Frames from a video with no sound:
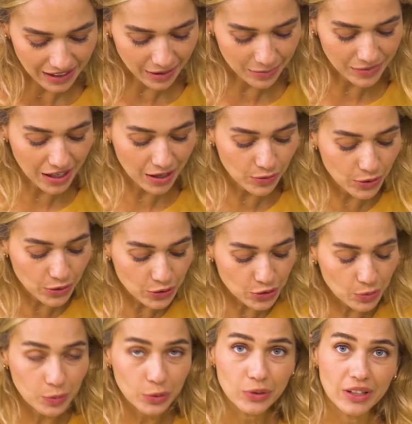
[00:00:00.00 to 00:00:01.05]
I'm now going
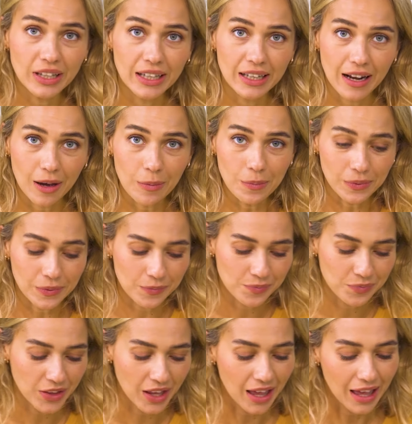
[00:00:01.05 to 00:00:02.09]
to put the heat up,
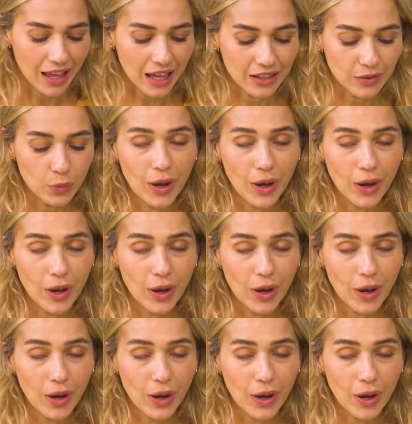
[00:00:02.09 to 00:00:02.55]
and